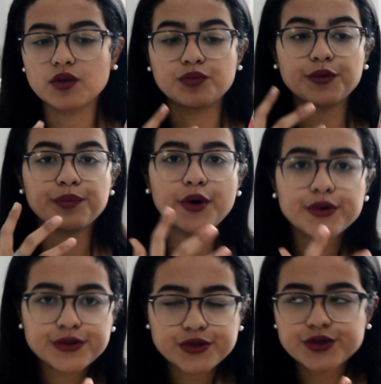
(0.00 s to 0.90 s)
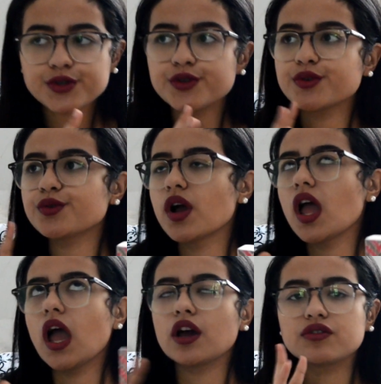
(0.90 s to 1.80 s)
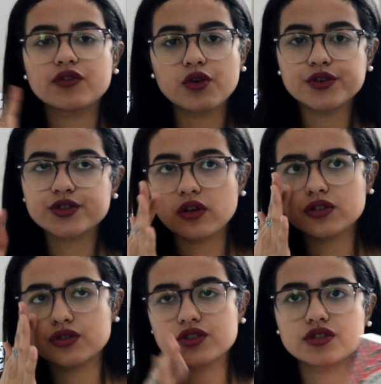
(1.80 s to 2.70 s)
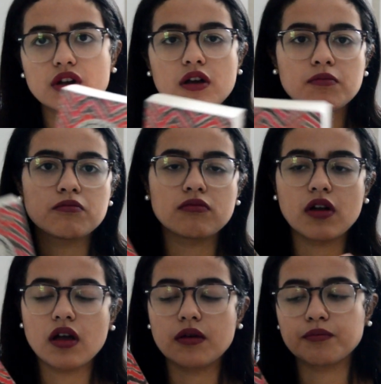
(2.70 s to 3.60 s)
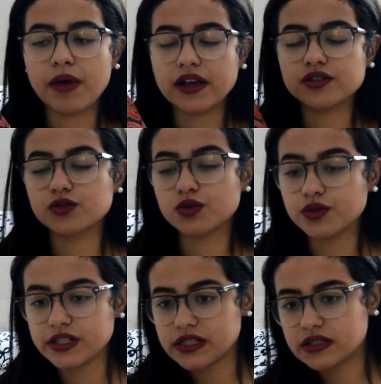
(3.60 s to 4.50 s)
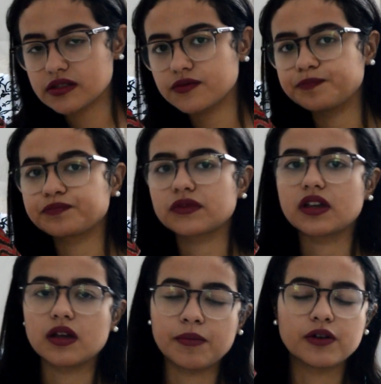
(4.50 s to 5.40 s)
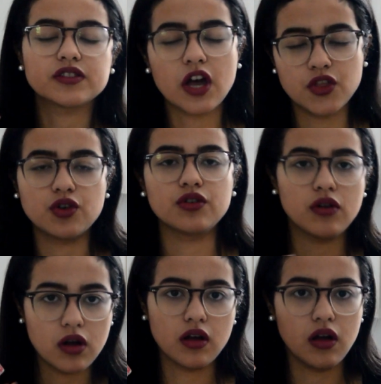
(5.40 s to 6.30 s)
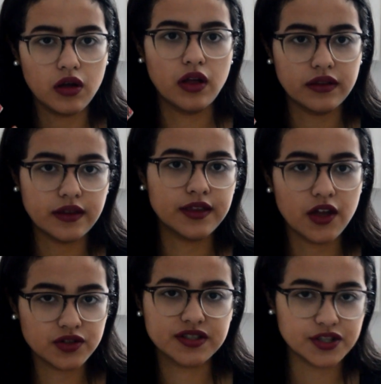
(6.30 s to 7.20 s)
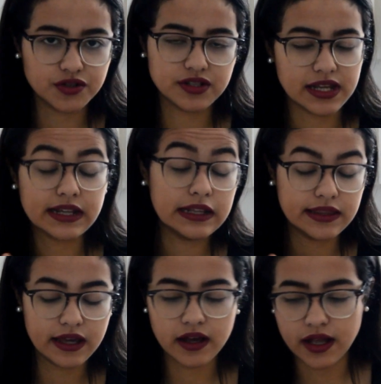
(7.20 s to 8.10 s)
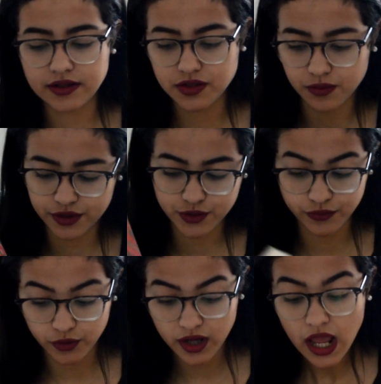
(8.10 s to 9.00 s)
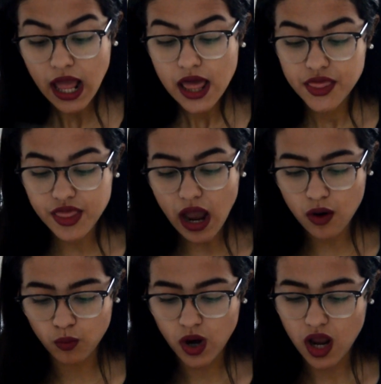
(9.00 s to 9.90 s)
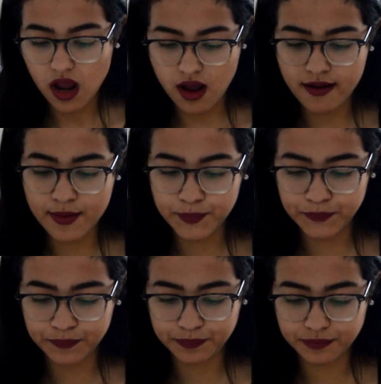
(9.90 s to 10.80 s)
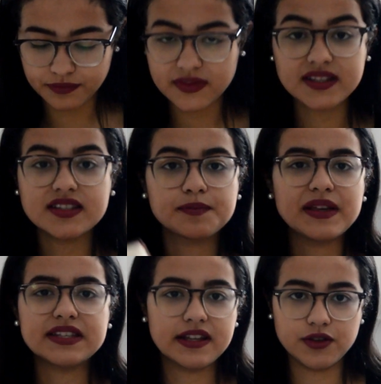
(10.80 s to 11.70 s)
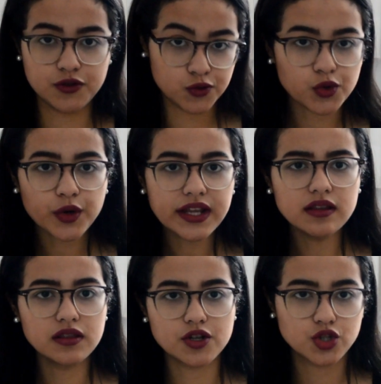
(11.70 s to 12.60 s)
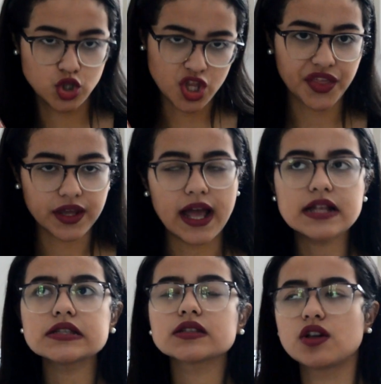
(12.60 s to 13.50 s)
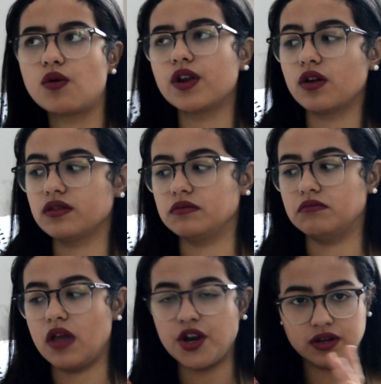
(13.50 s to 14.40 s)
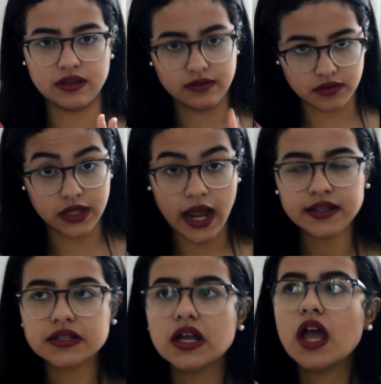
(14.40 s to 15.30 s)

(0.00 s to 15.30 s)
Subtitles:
proposed to, and of course also some backstories about the other sisters like Lydia and so on and so forth. Now, this is basically the story. There's nothing else going on other than that.